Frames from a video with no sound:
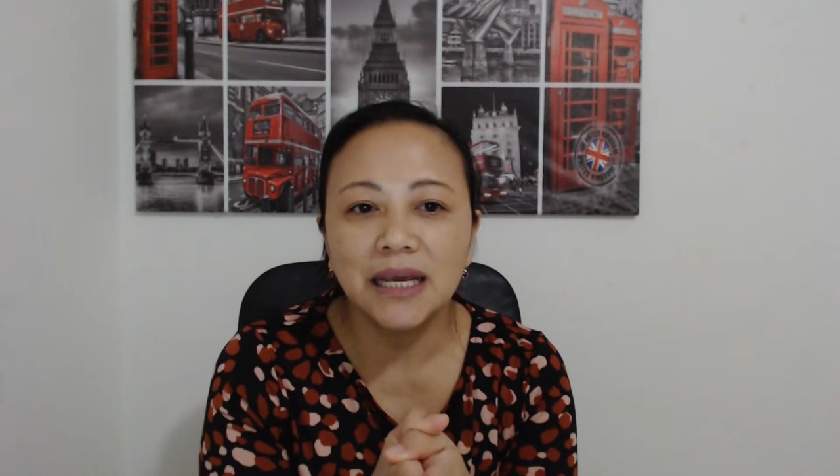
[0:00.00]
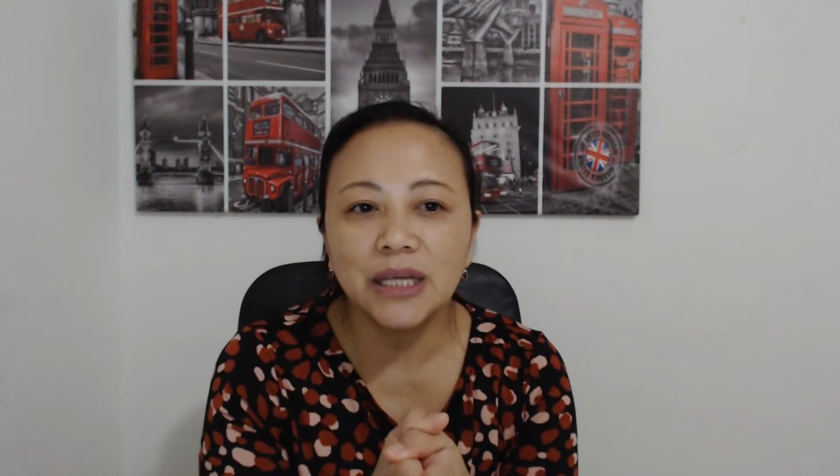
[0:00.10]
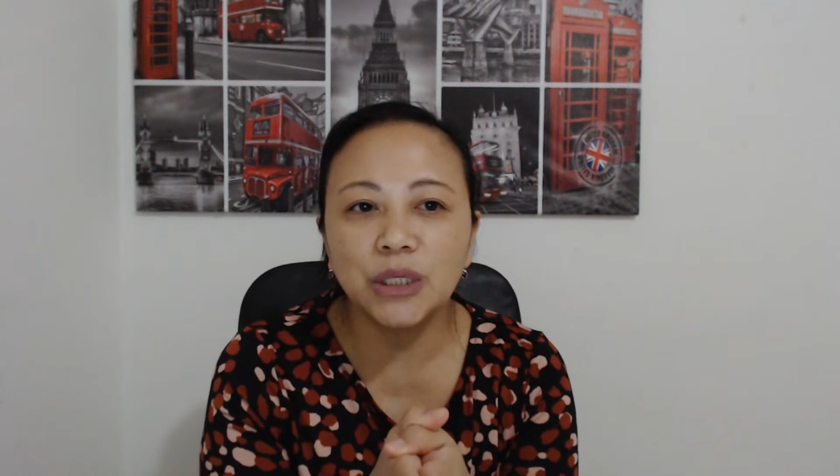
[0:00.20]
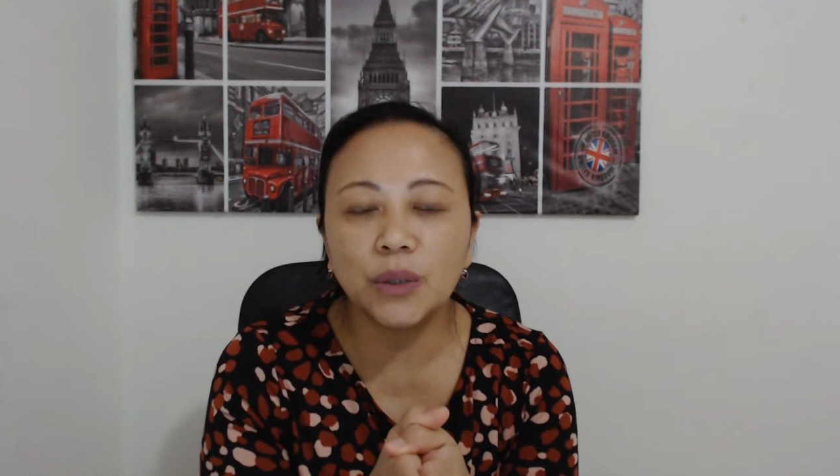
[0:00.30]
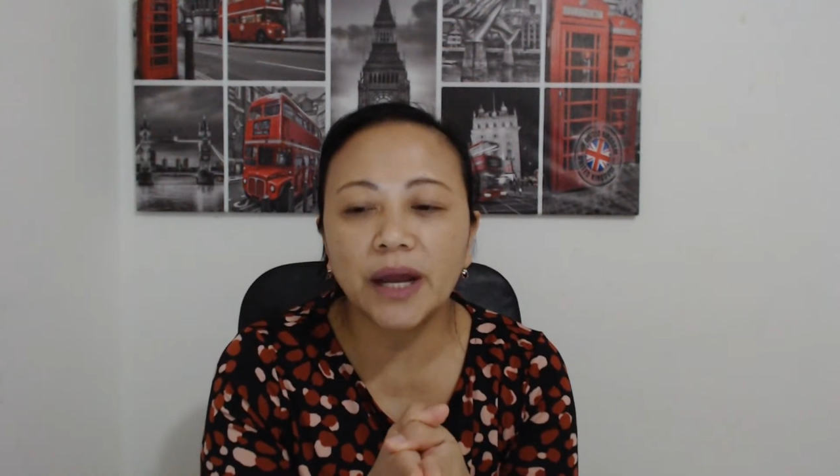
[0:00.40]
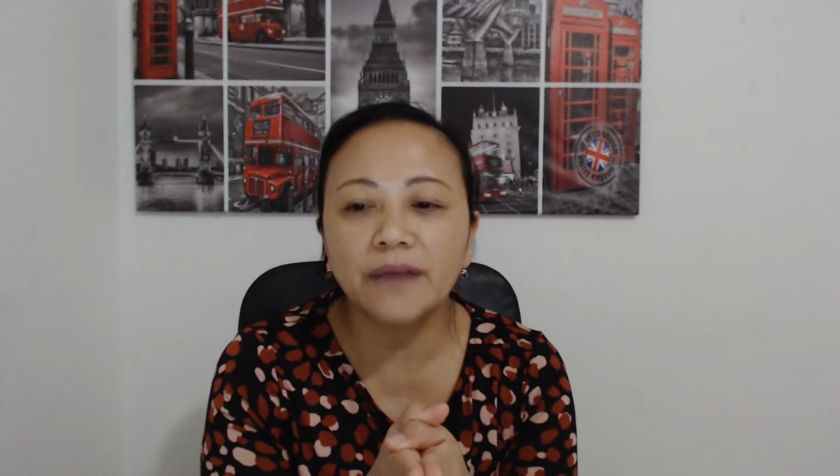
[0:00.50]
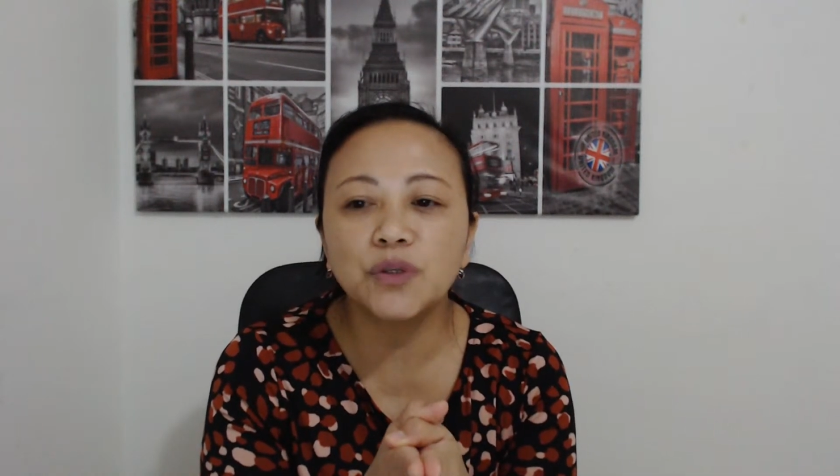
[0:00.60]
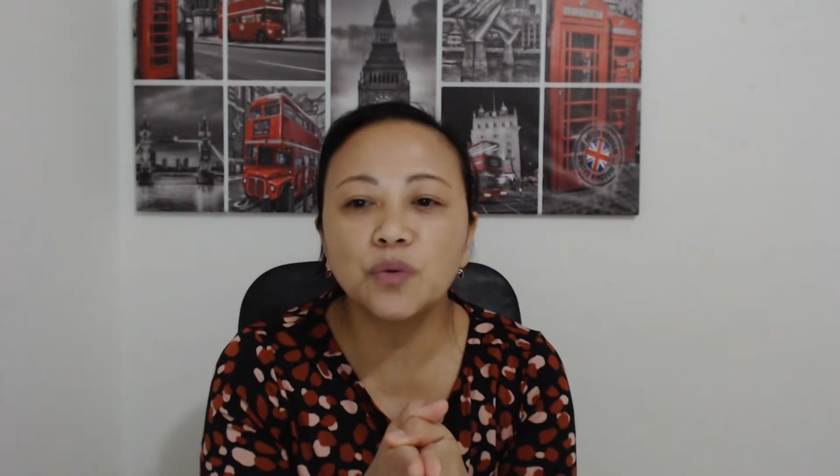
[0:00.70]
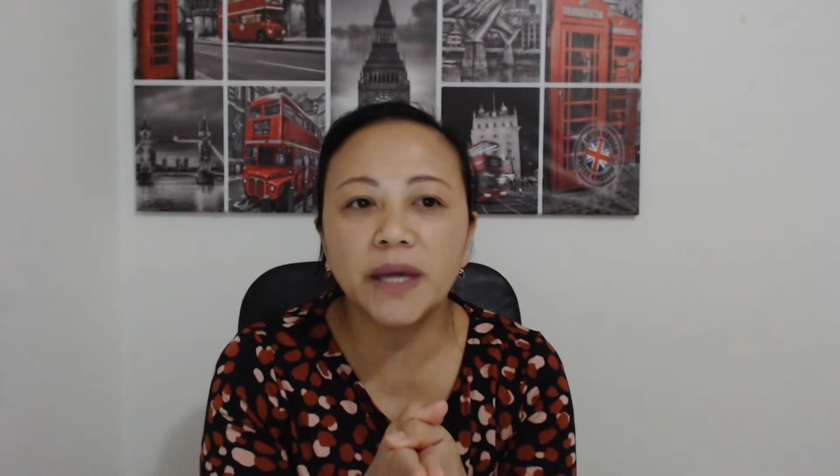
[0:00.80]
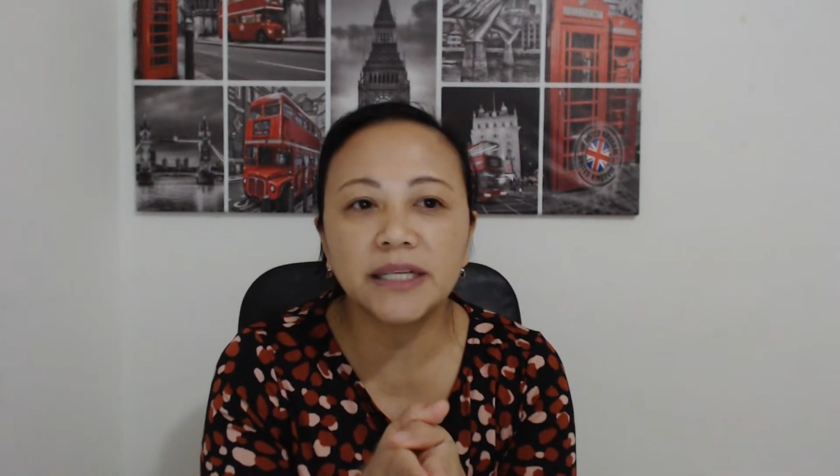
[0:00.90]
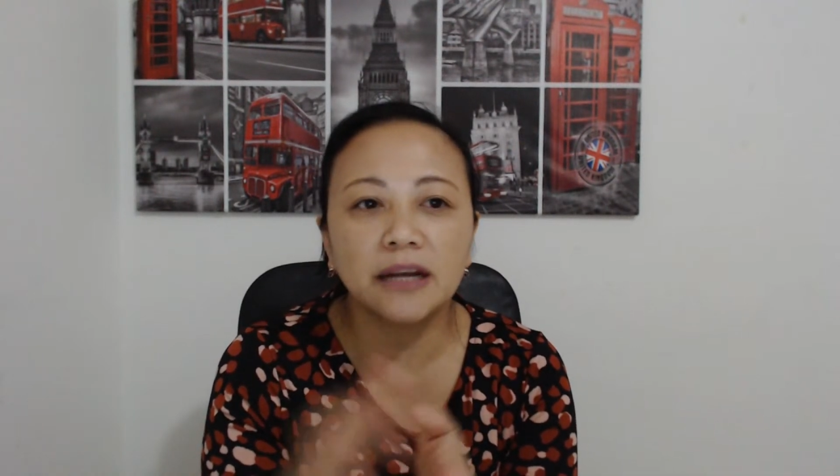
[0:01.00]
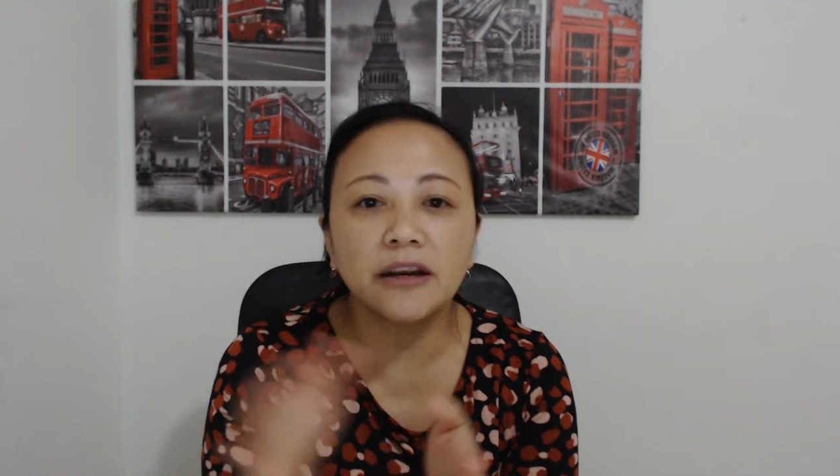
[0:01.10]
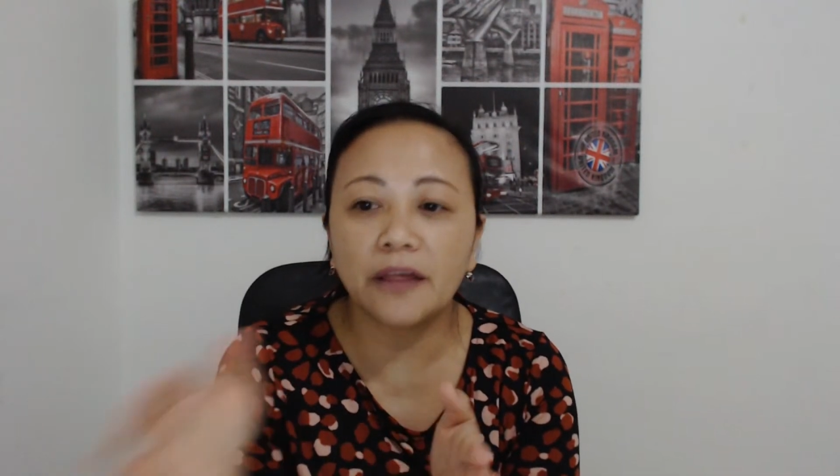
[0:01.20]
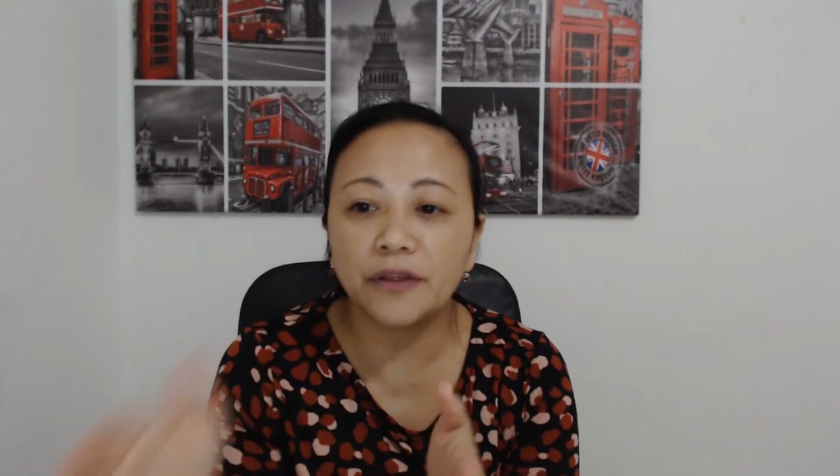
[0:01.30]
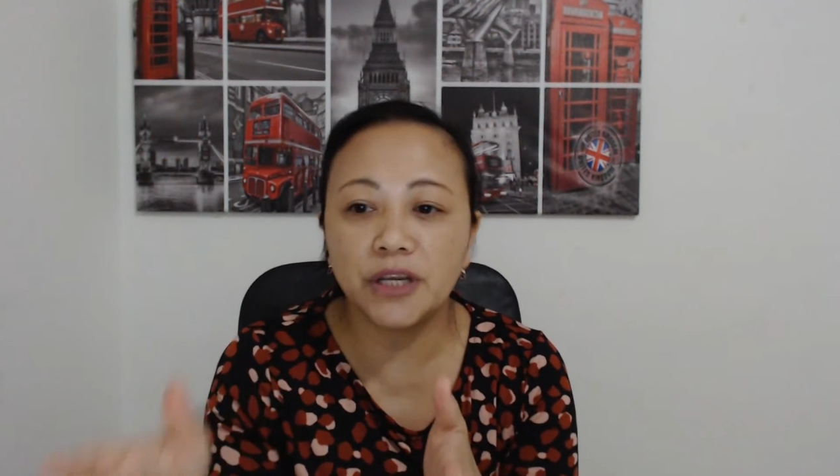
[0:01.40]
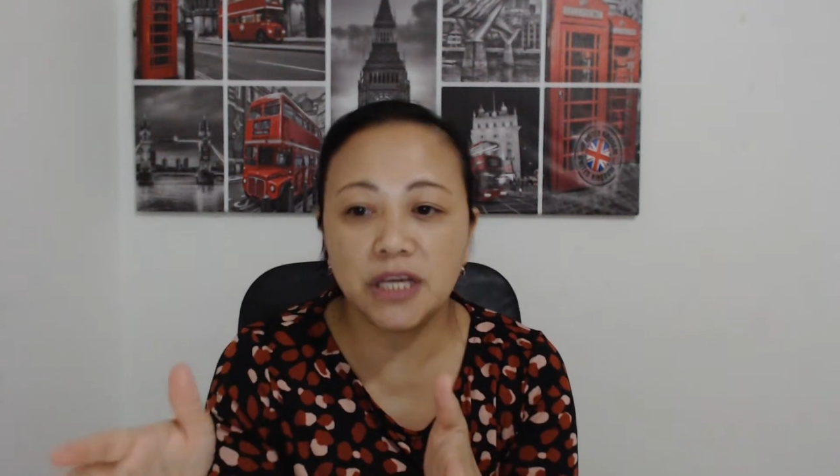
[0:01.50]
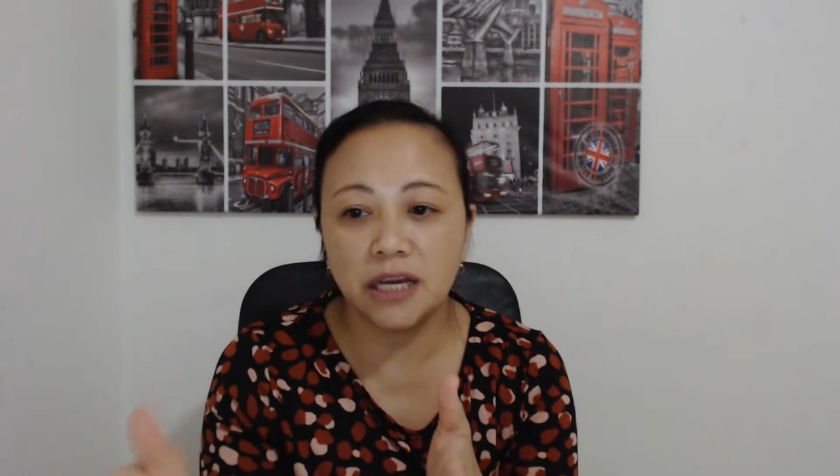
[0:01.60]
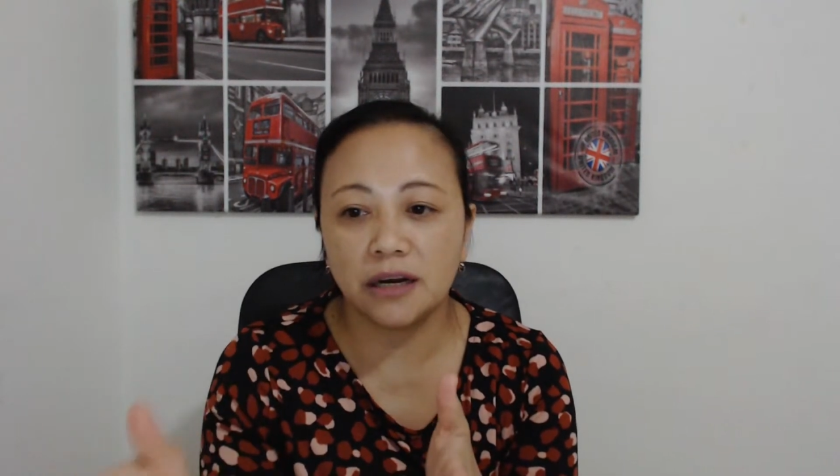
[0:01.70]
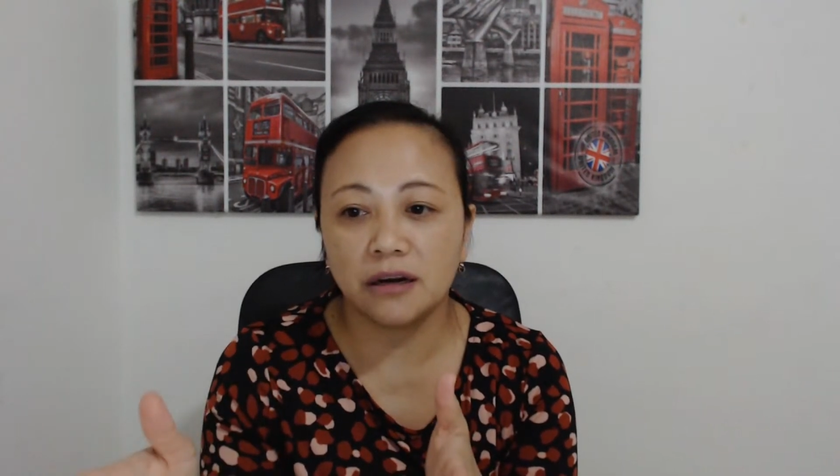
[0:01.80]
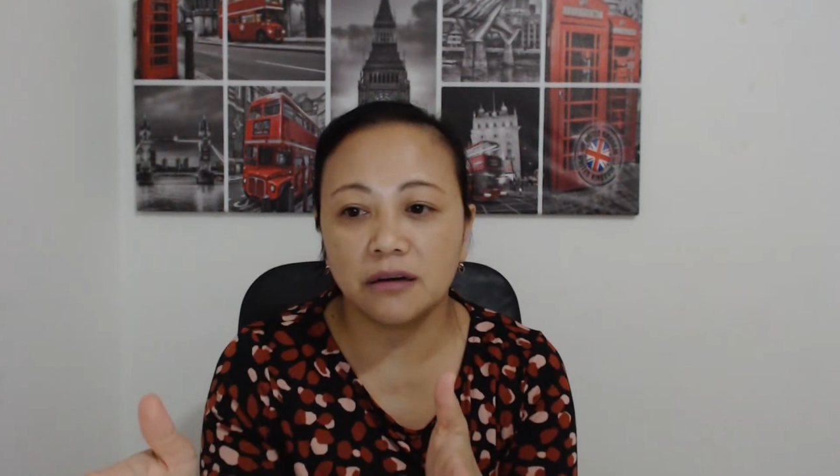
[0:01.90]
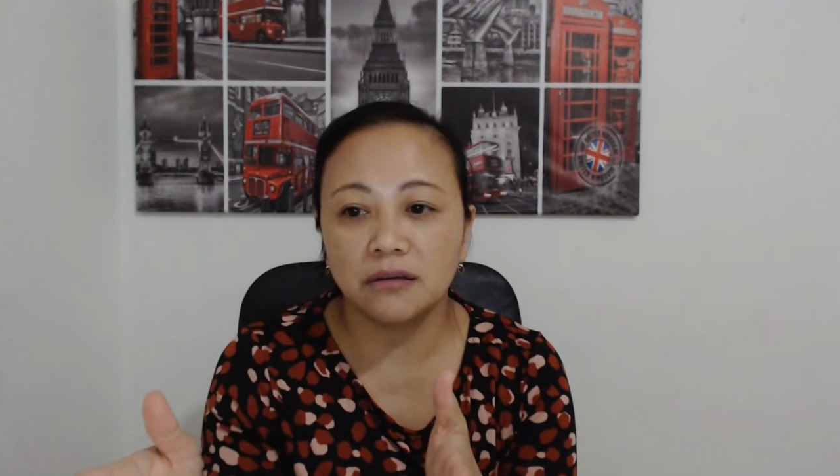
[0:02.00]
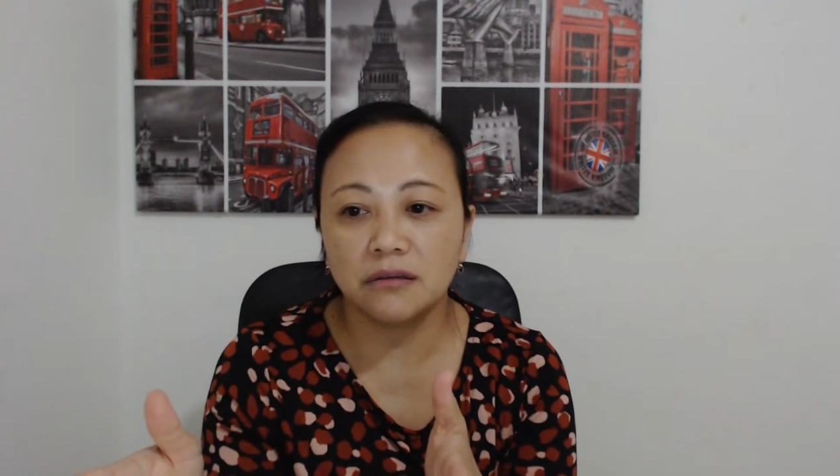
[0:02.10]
you don't have to wait another year.